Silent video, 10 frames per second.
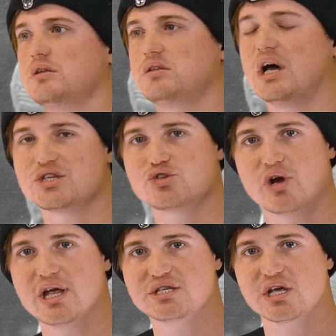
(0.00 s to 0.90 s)
that's
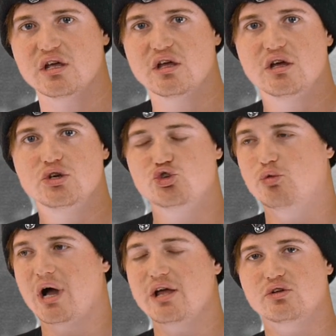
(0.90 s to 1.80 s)
crazy. Shawn
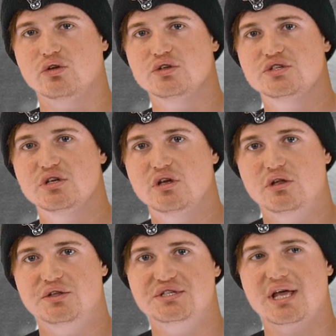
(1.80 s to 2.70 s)
Michaels
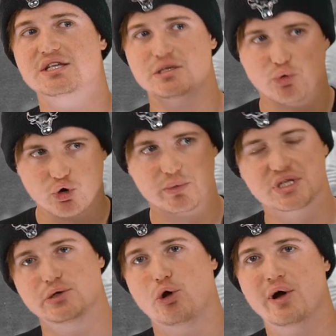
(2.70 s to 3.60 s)
the sexy boy with
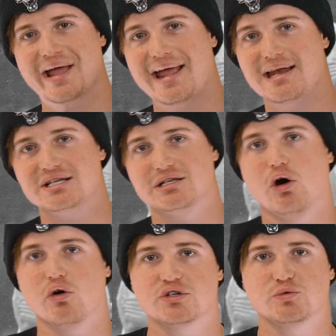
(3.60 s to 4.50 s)
his long 80s
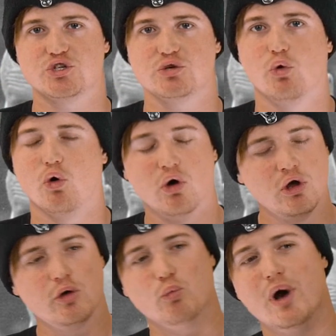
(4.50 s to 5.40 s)
locks, which he wore
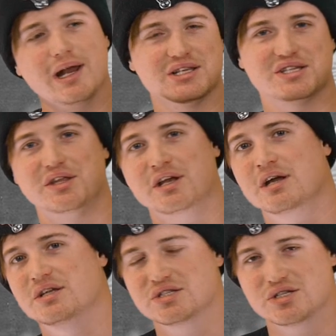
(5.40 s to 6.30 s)
well into the
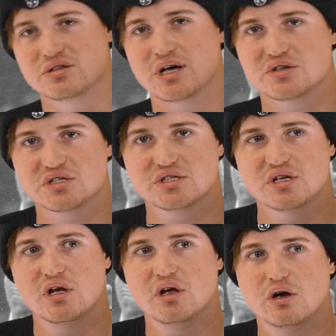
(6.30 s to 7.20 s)
90s and 2000s,
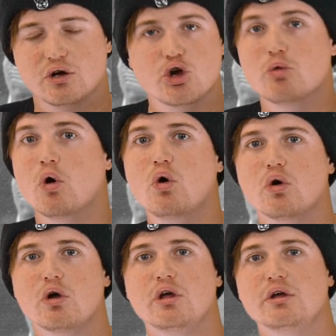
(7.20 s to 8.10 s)
are no
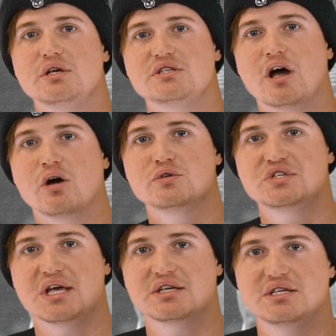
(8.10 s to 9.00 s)
more. He's now
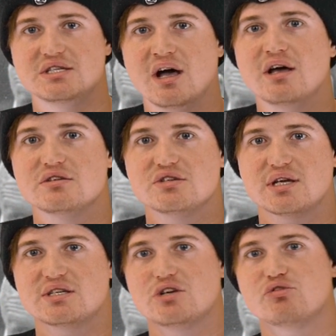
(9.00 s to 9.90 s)
sexy dad,
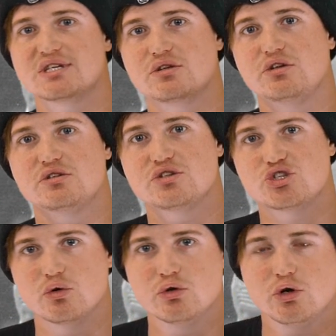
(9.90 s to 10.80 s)
sexy grizzled, stone